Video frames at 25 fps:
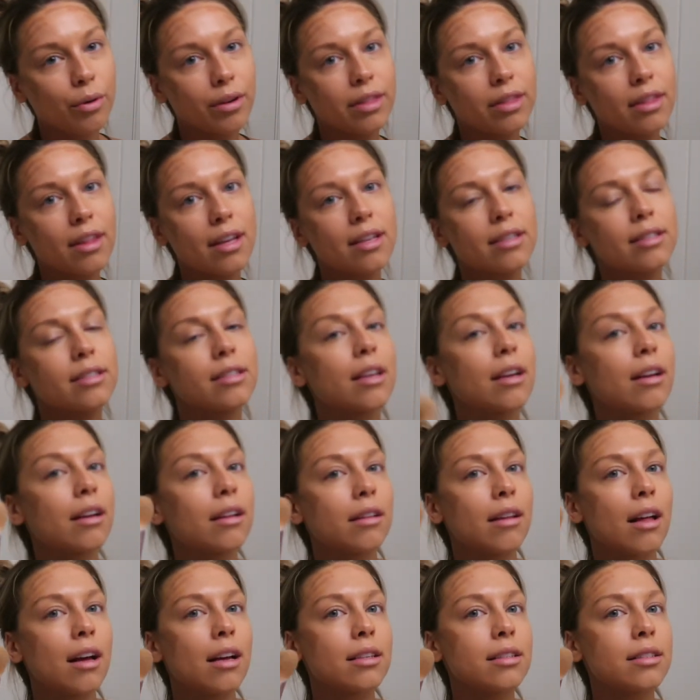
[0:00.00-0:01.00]
with this
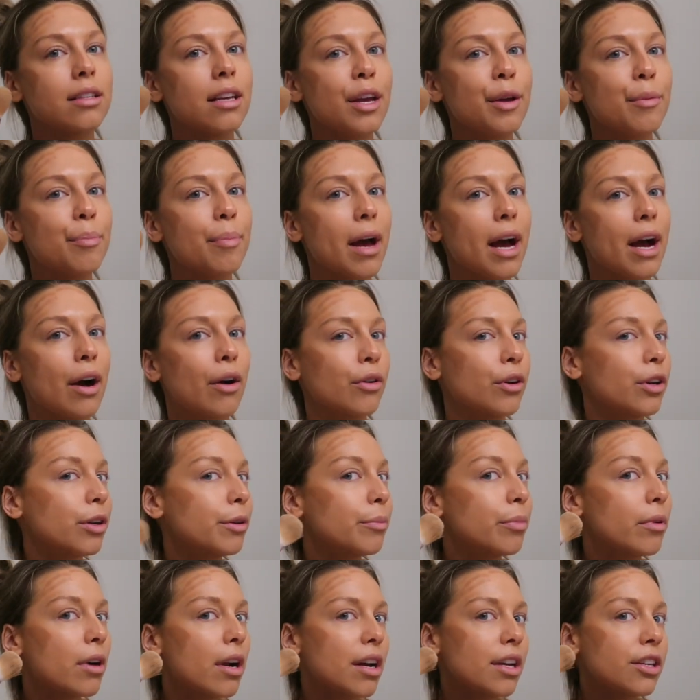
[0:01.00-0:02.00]
Glossier
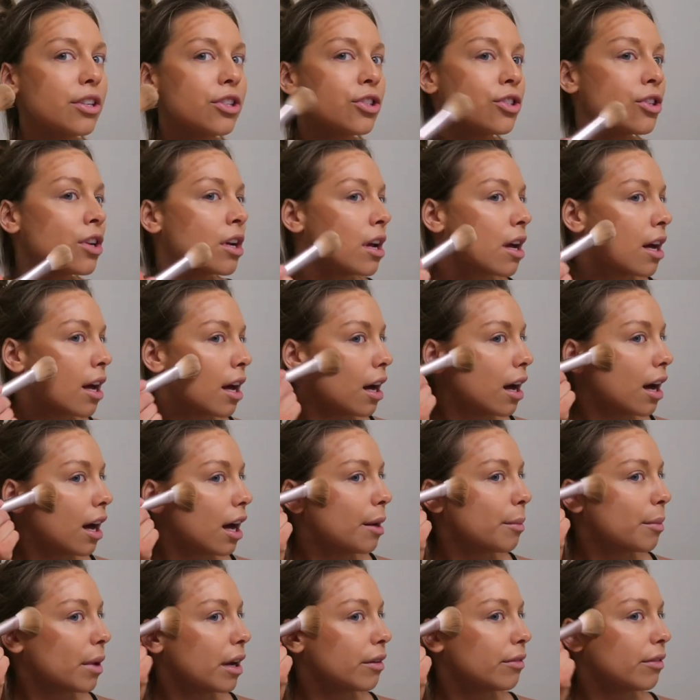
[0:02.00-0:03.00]
powder brush.
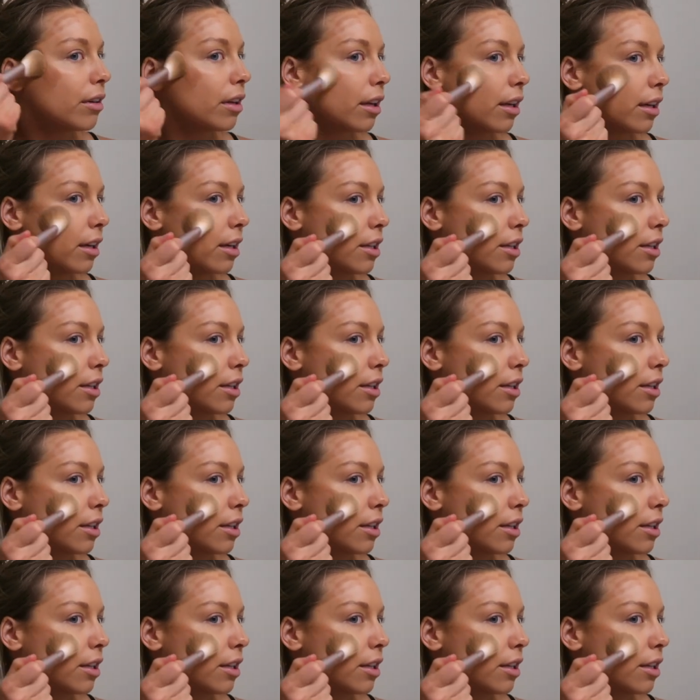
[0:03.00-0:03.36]
Um, I really